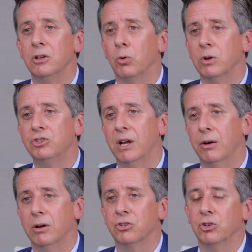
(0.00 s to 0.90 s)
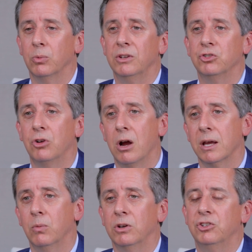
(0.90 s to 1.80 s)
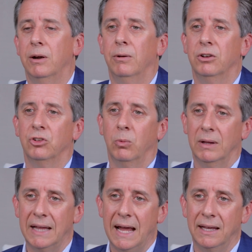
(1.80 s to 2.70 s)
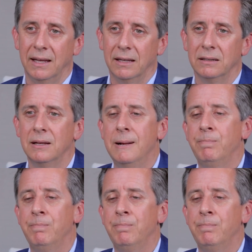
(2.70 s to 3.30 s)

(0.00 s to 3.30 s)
which areas are we strong in, which areas are we lacking in,